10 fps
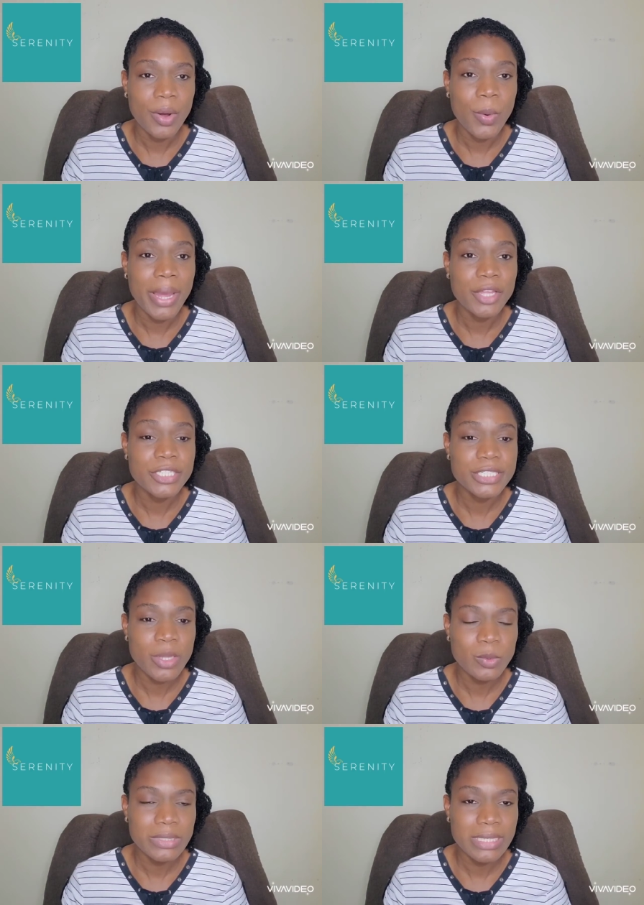Ohio
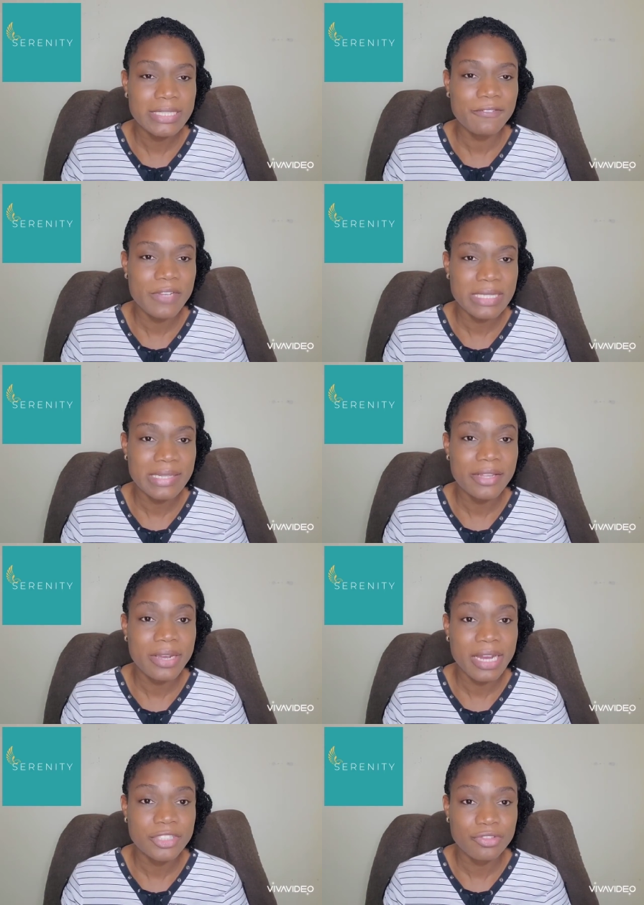soundly defeated
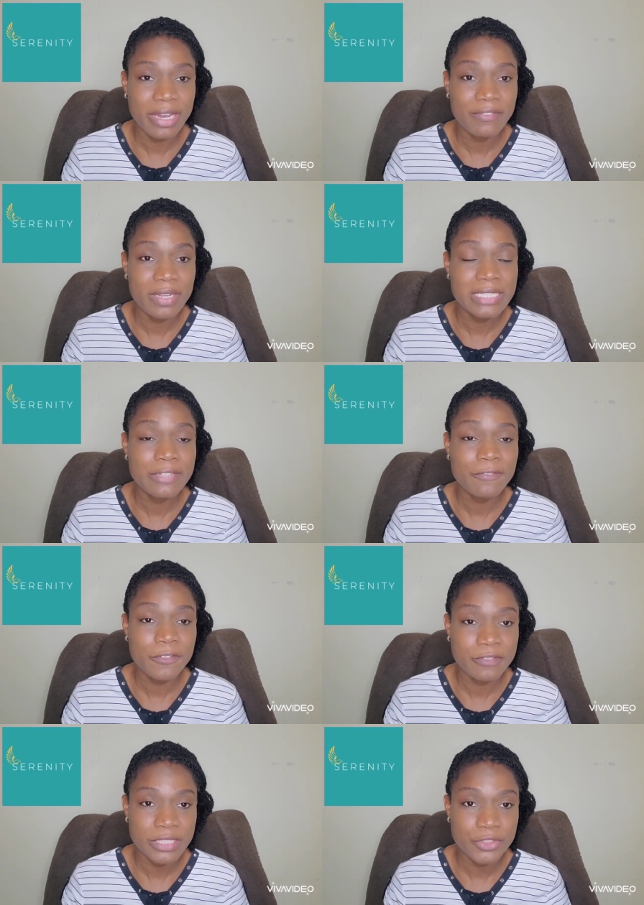their arch rivals
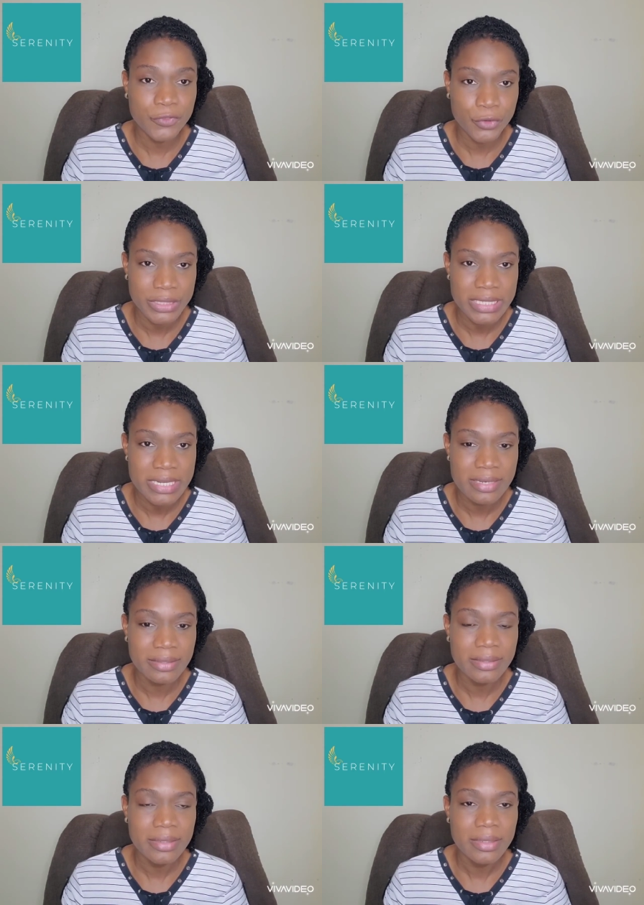50 to 14.
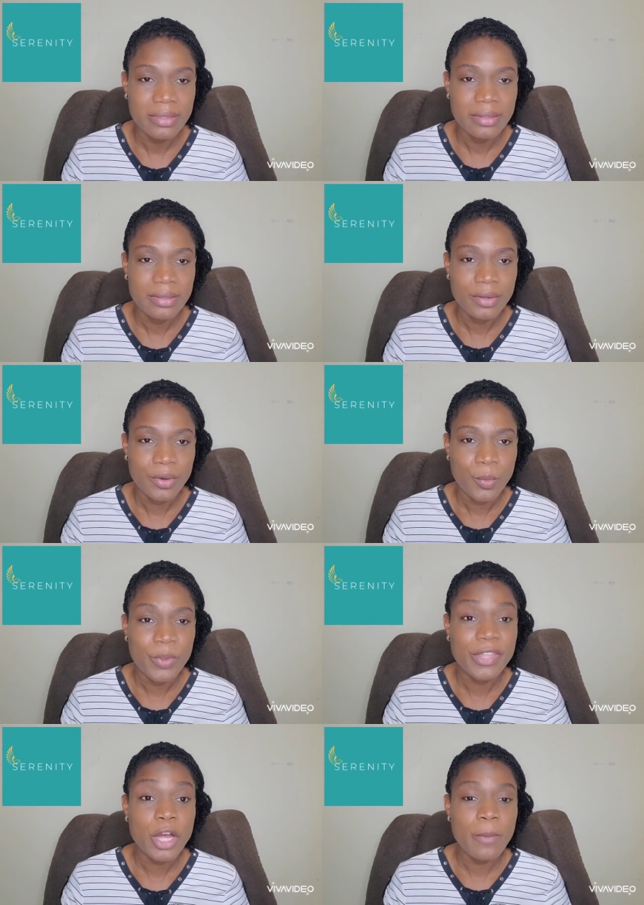
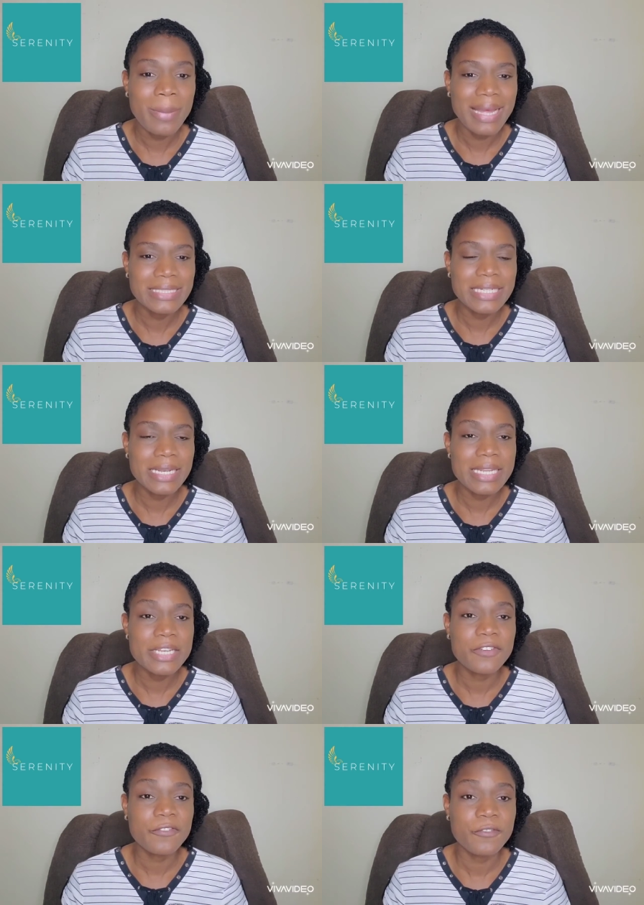With a commanding
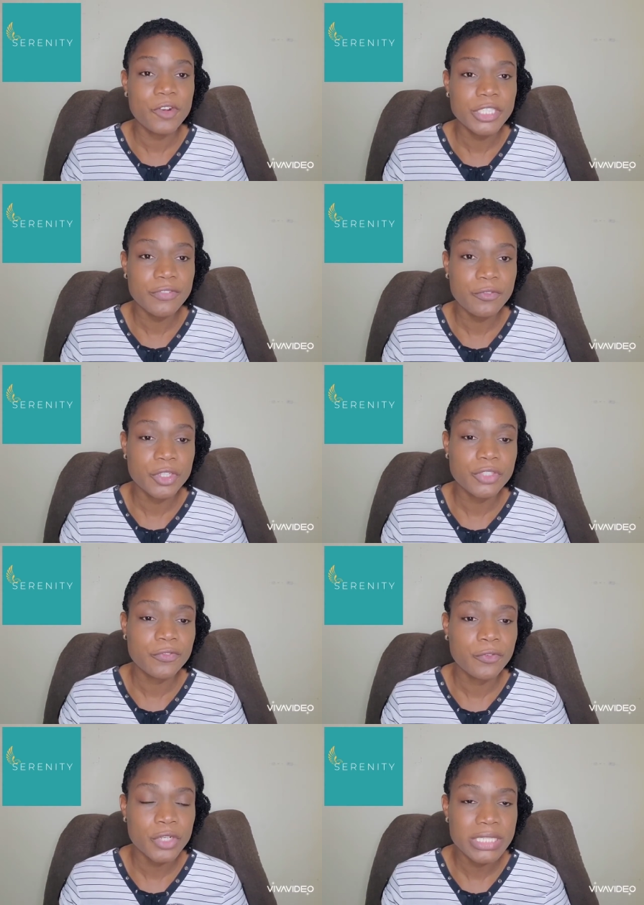lead of 44 to
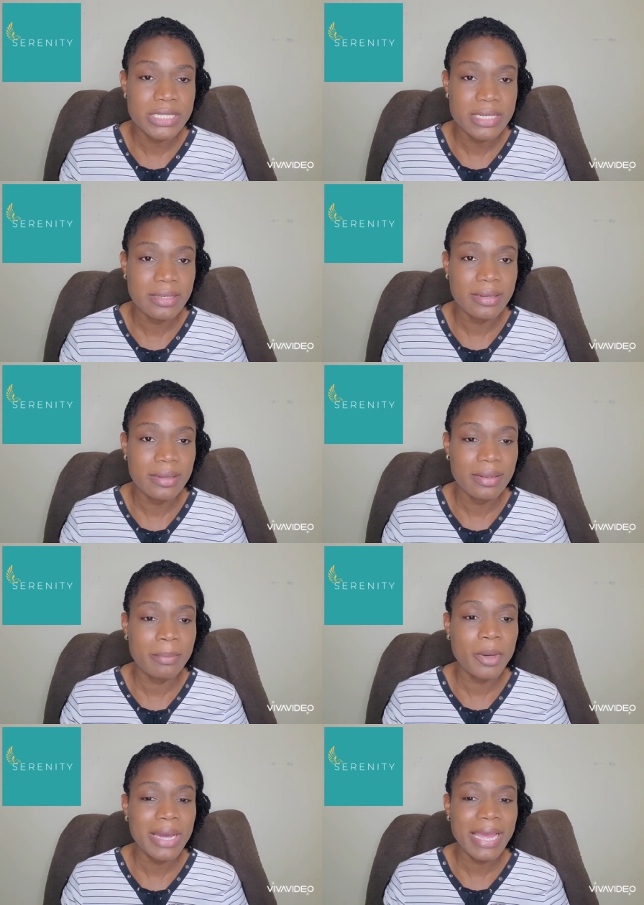14,
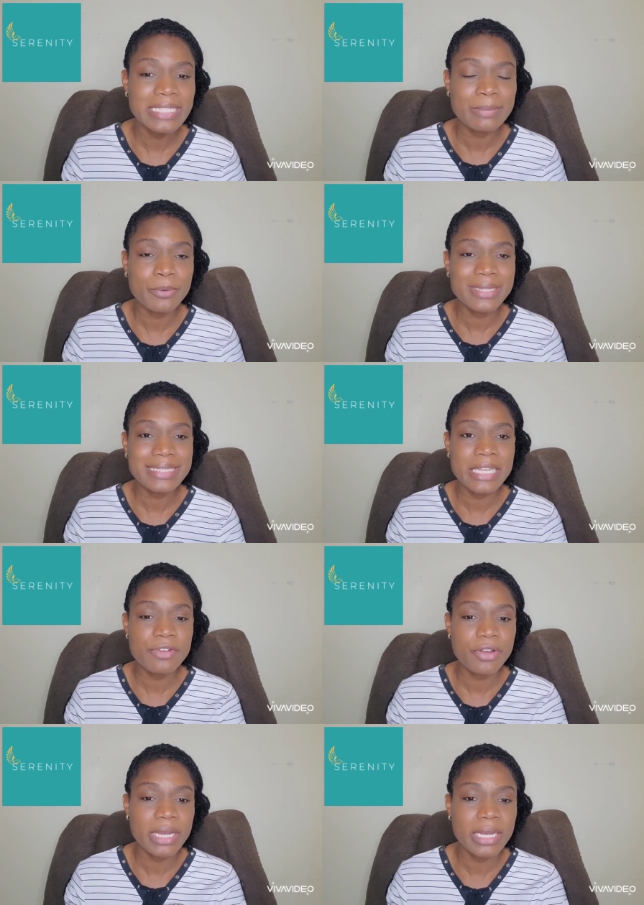the Buckeyes pressed
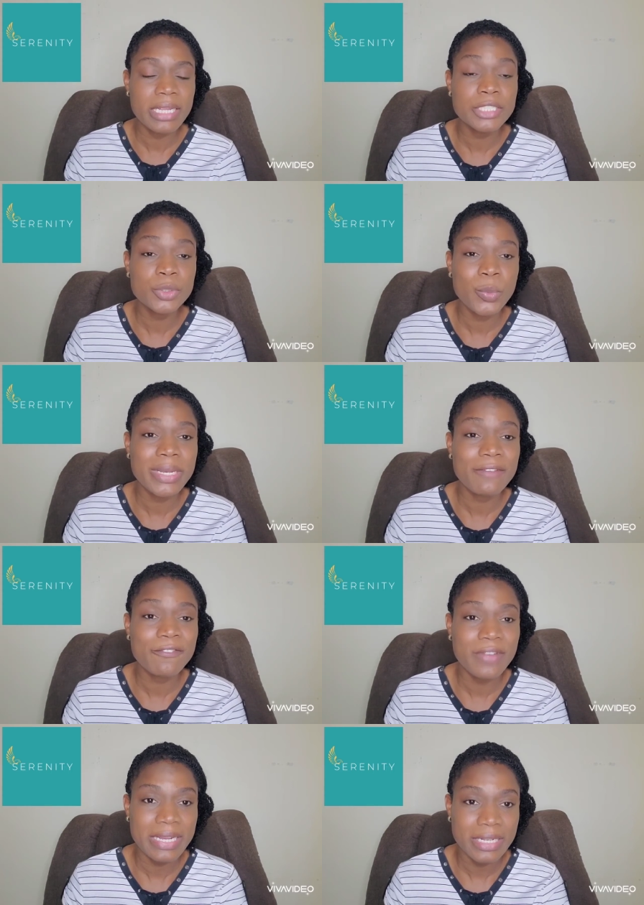heroically to win a
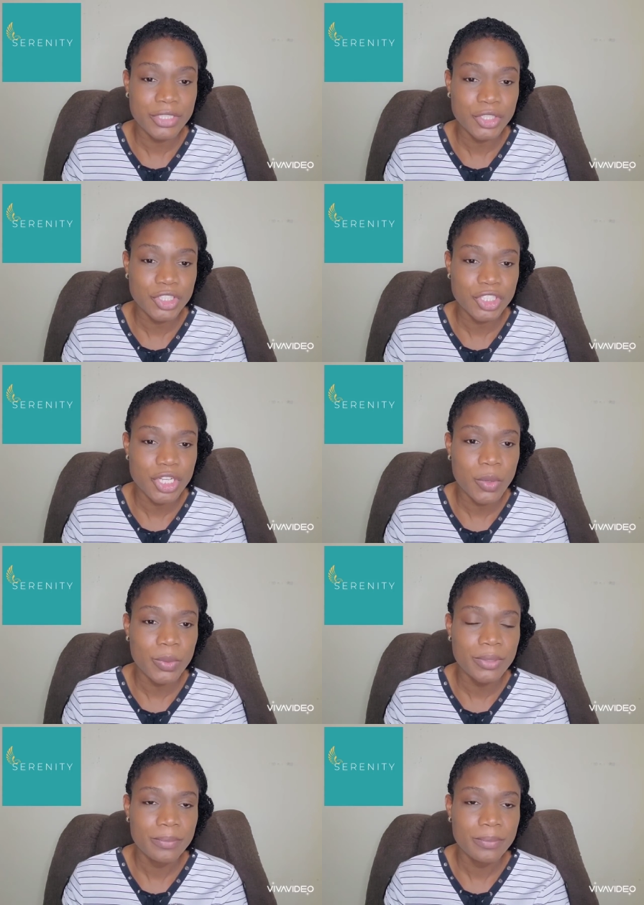final touchdown.